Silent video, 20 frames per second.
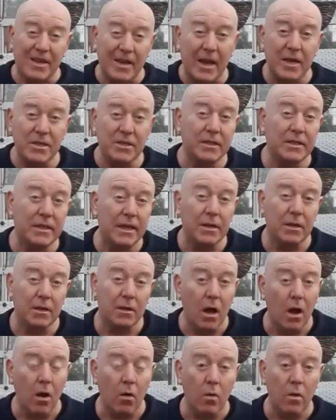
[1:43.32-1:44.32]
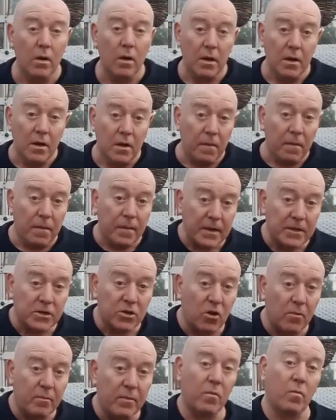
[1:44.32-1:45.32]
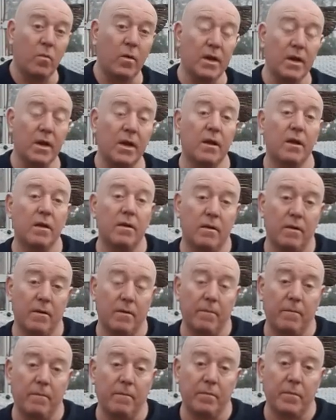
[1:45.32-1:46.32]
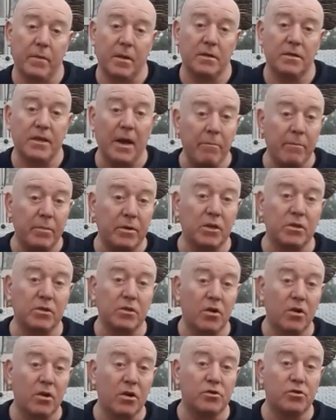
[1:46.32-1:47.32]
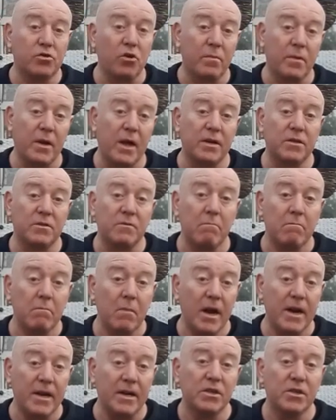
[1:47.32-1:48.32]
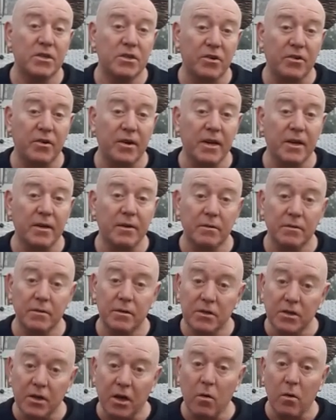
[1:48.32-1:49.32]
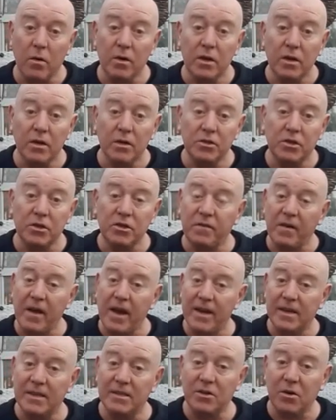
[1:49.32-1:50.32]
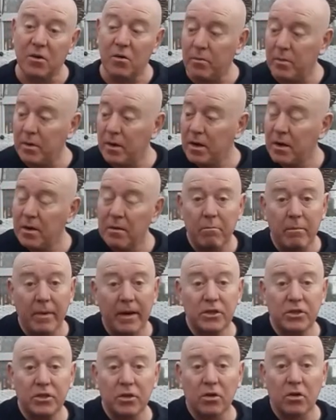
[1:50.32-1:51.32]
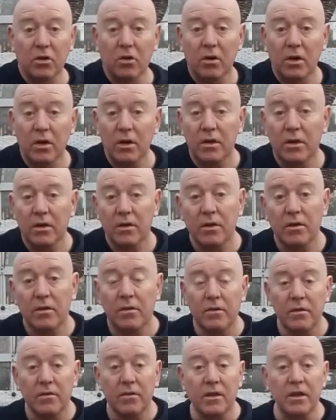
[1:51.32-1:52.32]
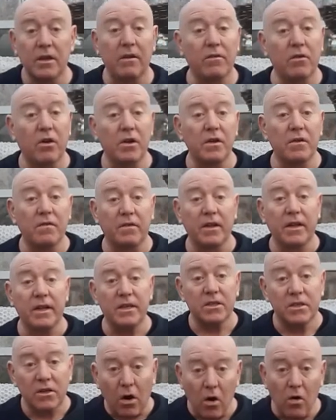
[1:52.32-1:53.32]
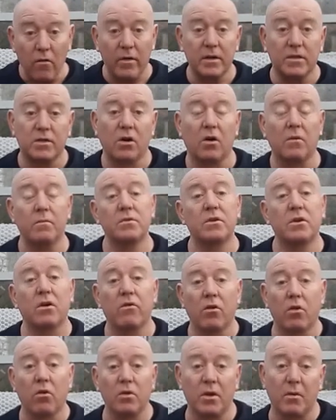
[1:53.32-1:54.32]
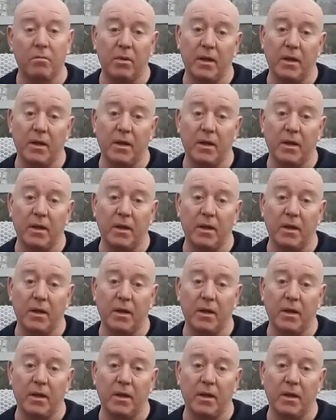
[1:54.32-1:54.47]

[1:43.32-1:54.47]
in case you didn't know, this coming week temperatures are going to drop down to minus three. So just for heads up, make sure that you've got your fleece over at Tops or all your